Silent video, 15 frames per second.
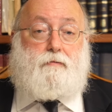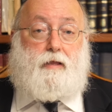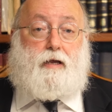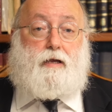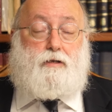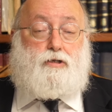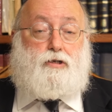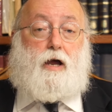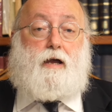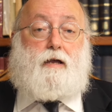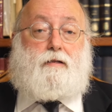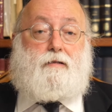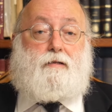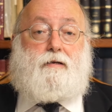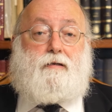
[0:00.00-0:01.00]
like a
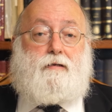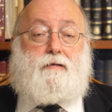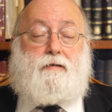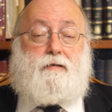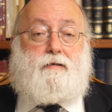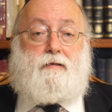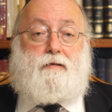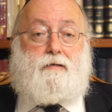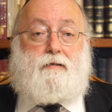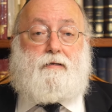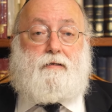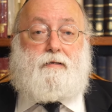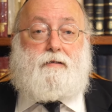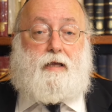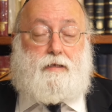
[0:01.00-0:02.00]
child
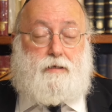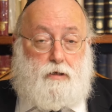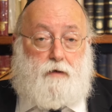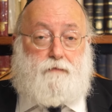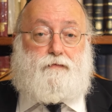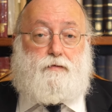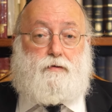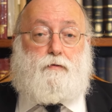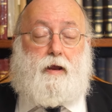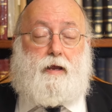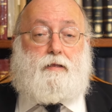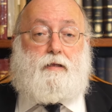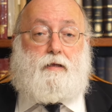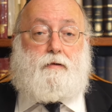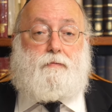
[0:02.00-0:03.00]
that suffered
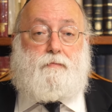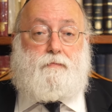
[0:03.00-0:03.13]
greatly.